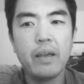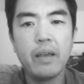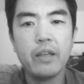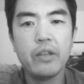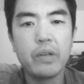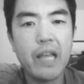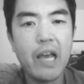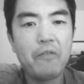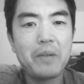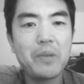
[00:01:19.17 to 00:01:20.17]
You can now
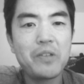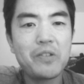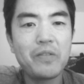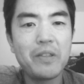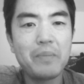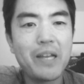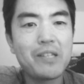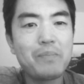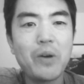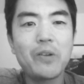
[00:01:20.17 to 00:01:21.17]
find me serving the
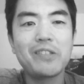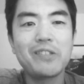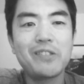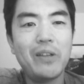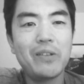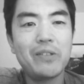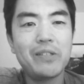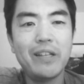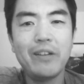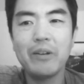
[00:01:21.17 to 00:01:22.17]
best mochas in Studio
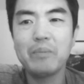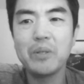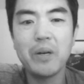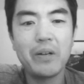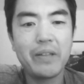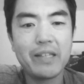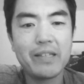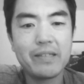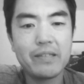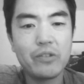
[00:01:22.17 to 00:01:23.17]
City here at Blue Bottle, and
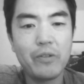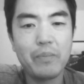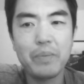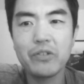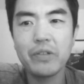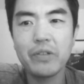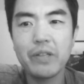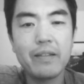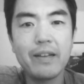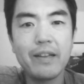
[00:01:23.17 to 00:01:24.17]
that's sort of the picture
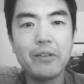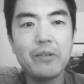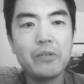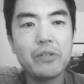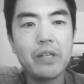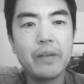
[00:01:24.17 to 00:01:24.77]
that I used.